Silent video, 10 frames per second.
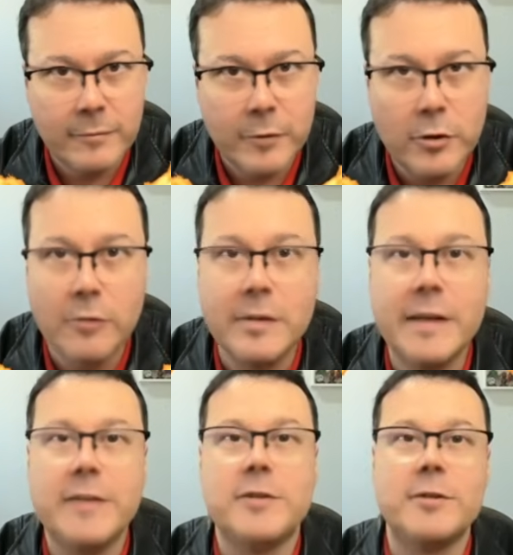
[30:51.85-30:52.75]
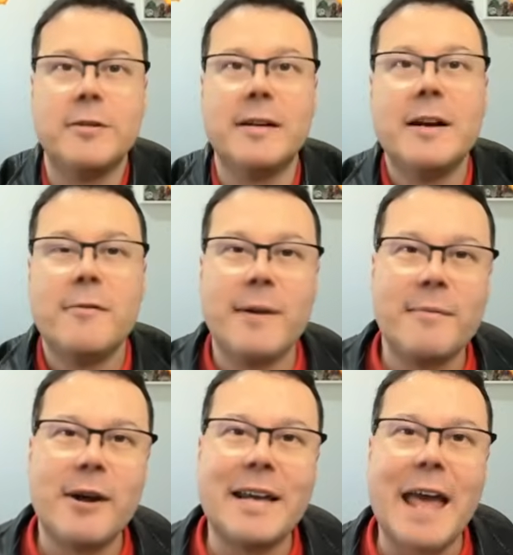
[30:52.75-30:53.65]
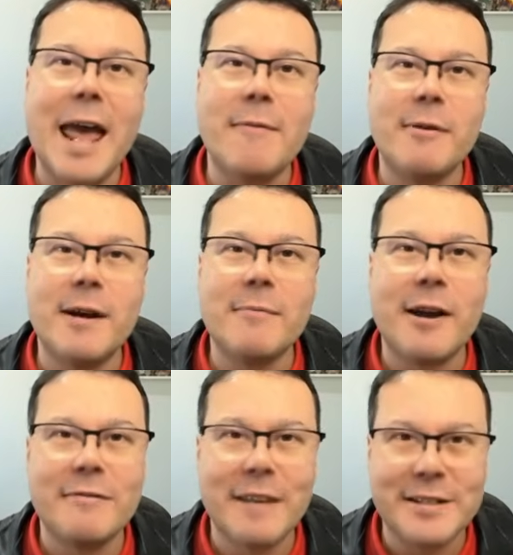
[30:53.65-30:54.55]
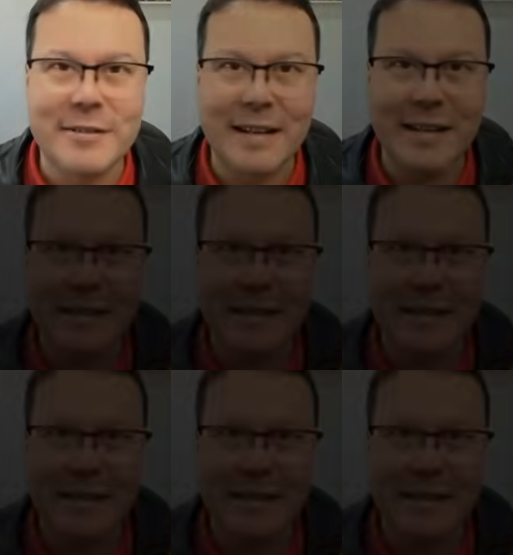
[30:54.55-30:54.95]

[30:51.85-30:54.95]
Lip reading: We don't need the 2. One more game, one more victory.